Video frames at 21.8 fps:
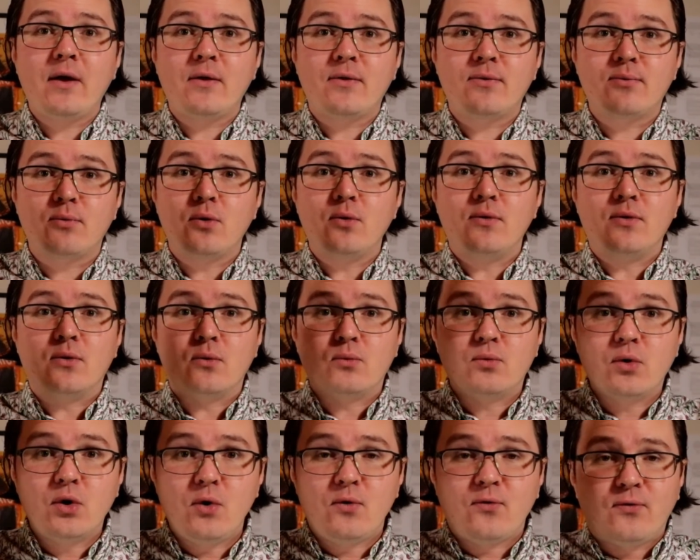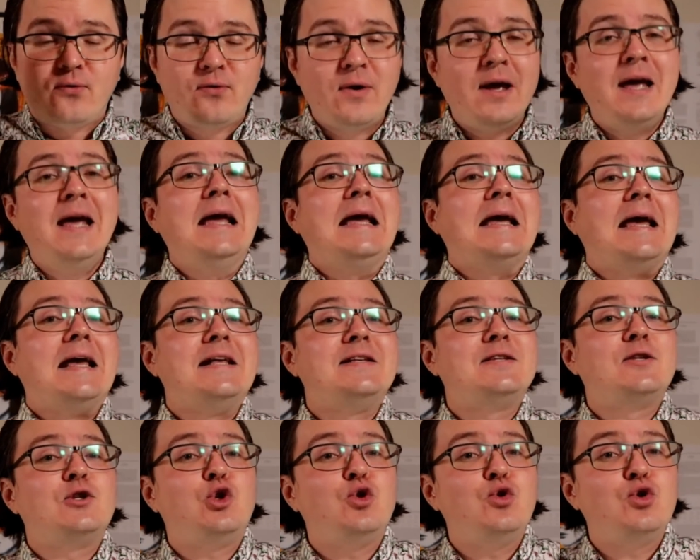through the roof.
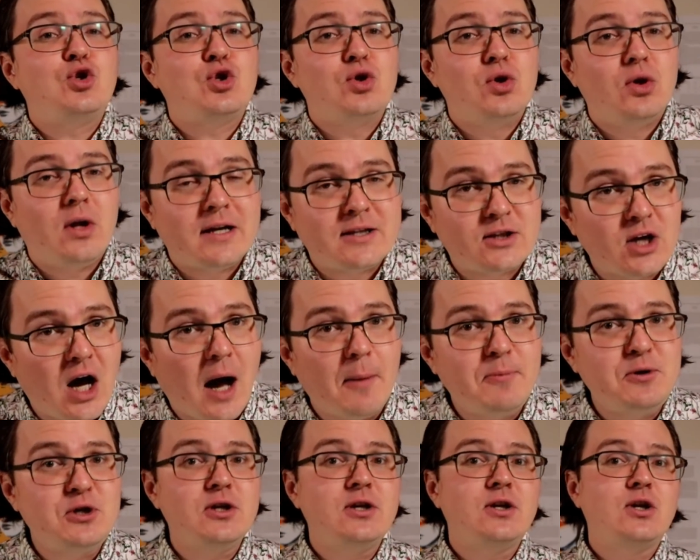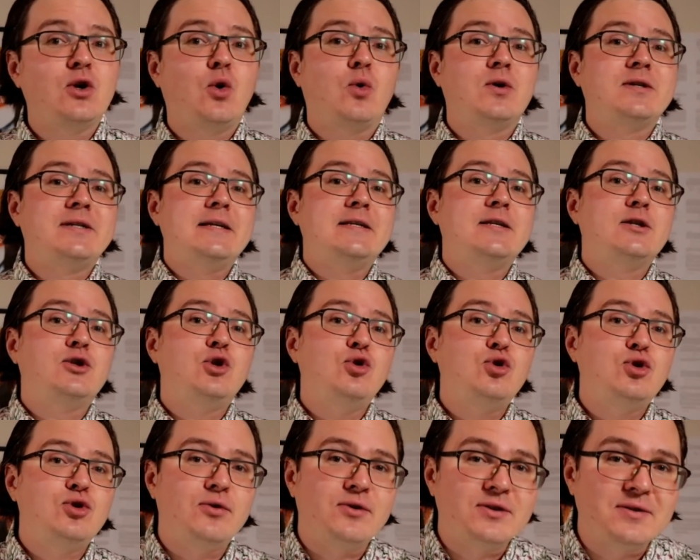Institutional adoption and, of course,
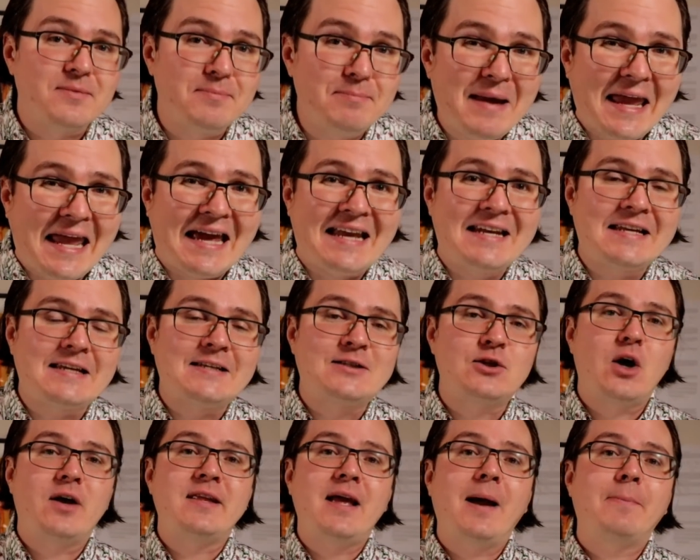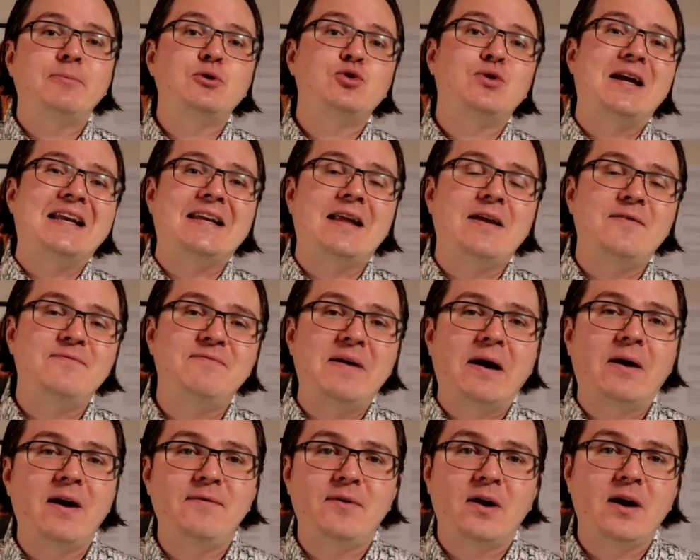institutional demand is on the uptrend in a
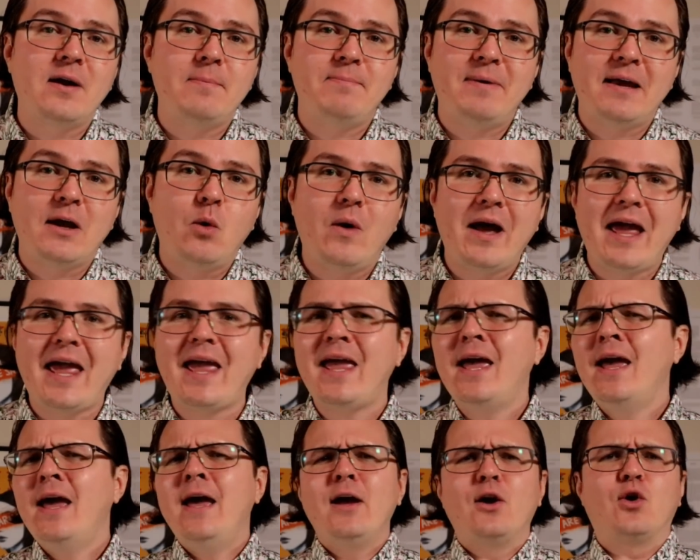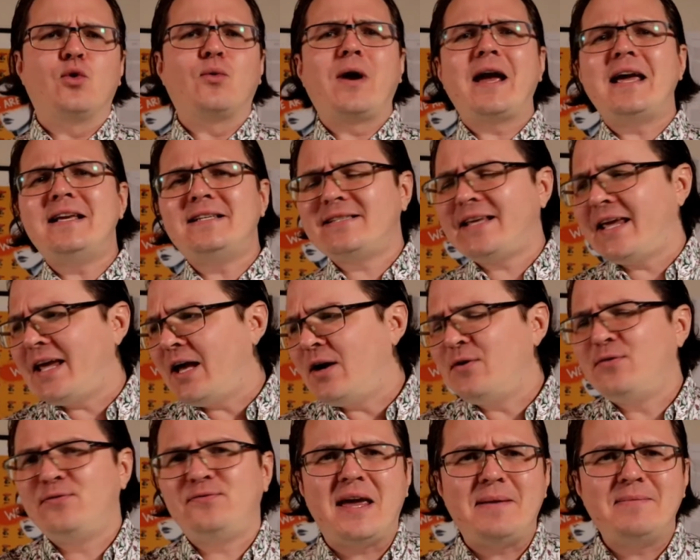very, very big way.
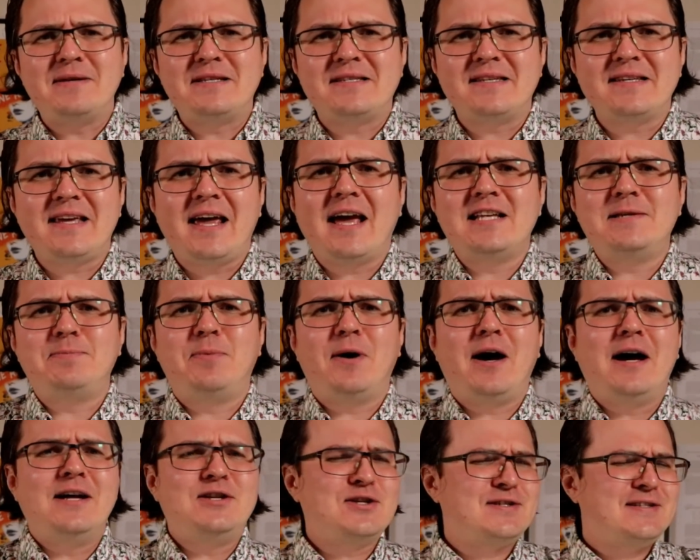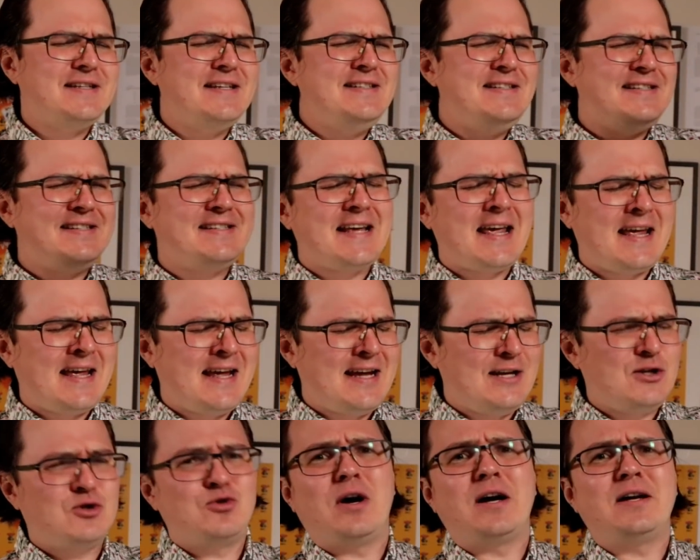Grayscale famously has bought just
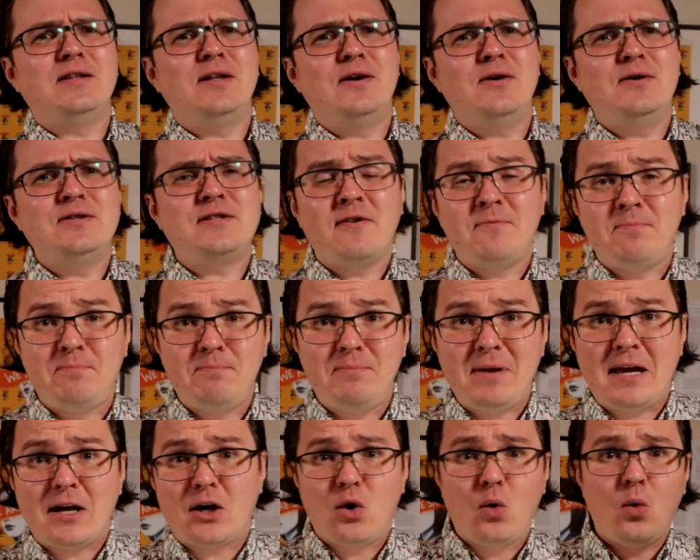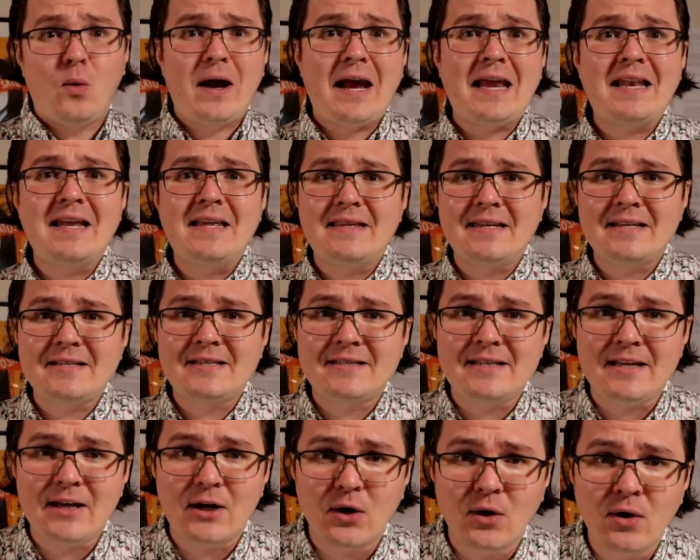insane truckloads of Bitcoin
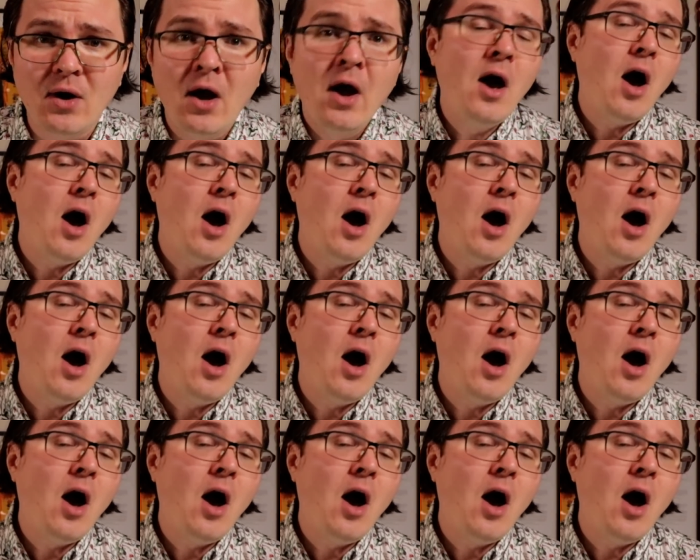this year,